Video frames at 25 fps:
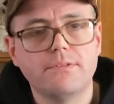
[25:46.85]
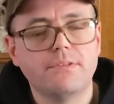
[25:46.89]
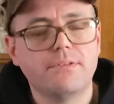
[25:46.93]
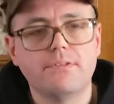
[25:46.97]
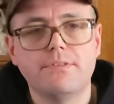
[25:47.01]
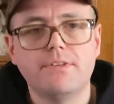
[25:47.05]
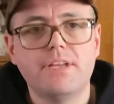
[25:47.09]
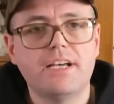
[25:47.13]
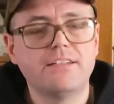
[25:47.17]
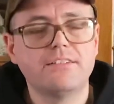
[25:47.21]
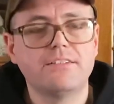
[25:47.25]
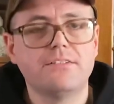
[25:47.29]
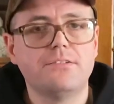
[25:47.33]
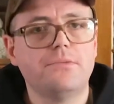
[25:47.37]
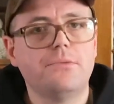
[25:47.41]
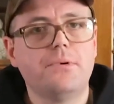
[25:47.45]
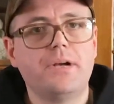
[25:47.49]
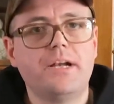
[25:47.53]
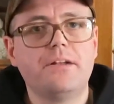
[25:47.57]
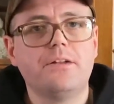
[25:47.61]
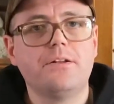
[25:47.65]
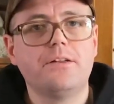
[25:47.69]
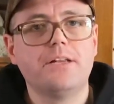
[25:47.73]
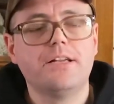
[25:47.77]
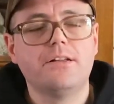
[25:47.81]
Doesn't
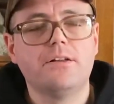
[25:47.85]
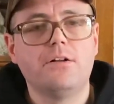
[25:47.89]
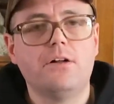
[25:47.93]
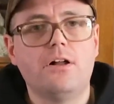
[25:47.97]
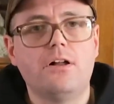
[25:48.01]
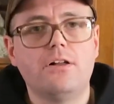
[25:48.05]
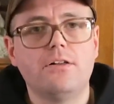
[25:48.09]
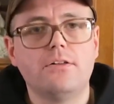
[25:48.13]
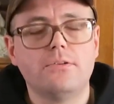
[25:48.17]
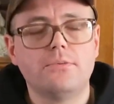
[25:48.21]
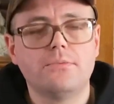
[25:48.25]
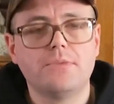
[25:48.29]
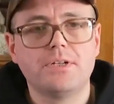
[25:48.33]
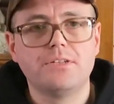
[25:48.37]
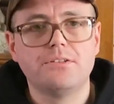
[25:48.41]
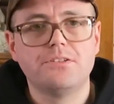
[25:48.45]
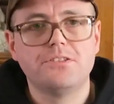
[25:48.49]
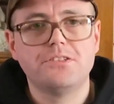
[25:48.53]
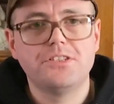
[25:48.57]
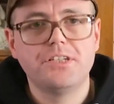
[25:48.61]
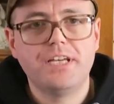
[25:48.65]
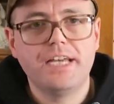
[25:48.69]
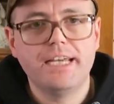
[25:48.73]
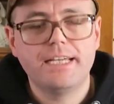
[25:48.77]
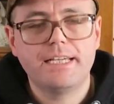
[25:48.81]
rattle at all when you
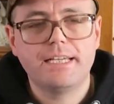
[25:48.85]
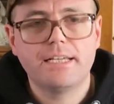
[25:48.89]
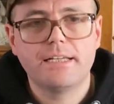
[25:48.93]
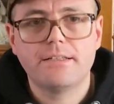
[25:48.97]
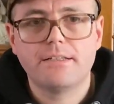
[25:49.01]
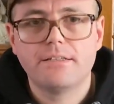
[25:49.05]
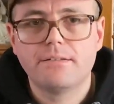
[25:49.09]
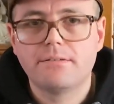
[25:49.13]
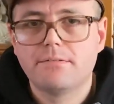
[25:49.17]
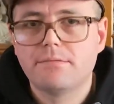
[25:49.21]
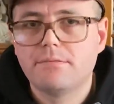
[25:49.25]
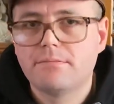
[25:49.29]
shake it.